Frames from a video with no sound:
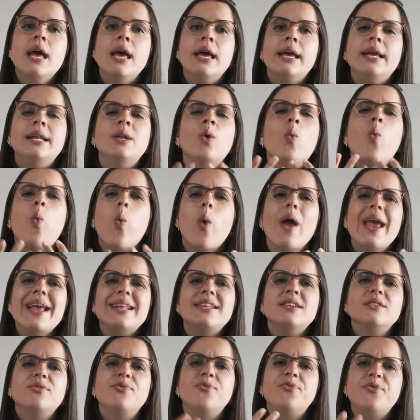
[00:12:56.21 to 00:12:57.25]

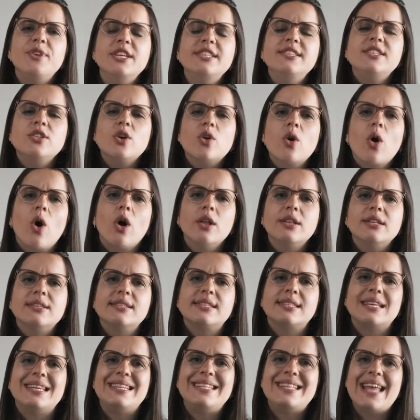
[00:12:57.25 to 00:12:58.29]
that fits your
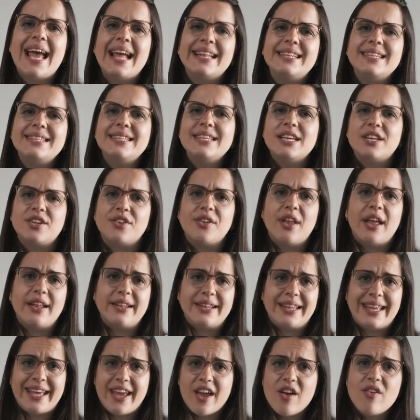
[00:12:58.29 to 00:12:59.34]
hotel's identity
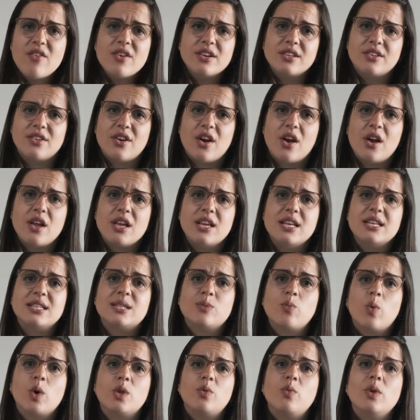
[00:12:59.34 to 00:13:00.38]
and character is
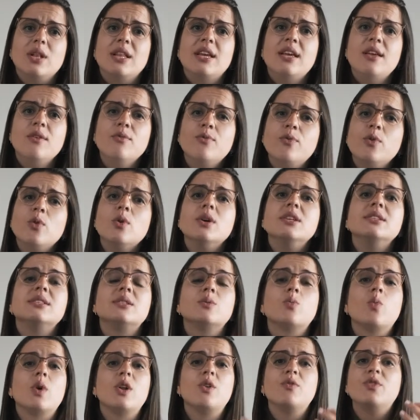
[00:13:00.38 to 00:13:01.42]
what will influence
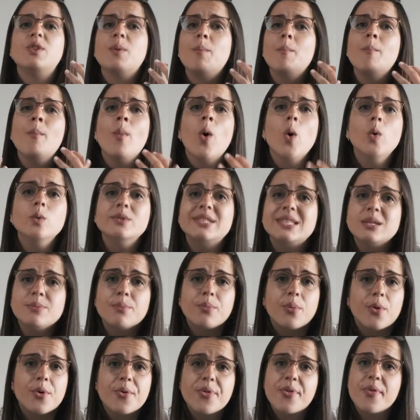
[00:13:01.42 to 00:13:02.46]
one of the most
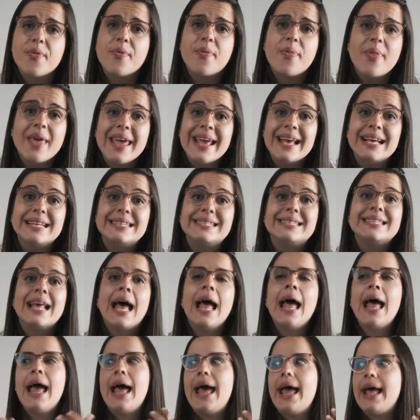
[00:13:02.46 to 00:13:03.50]
important things,
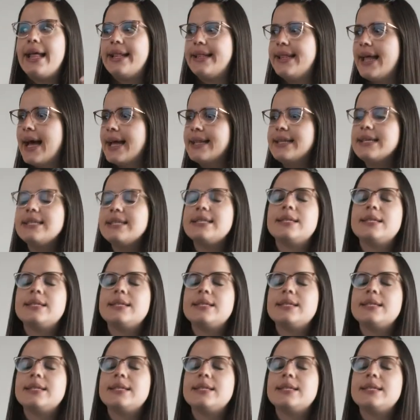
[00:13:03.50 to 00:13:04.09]
and that is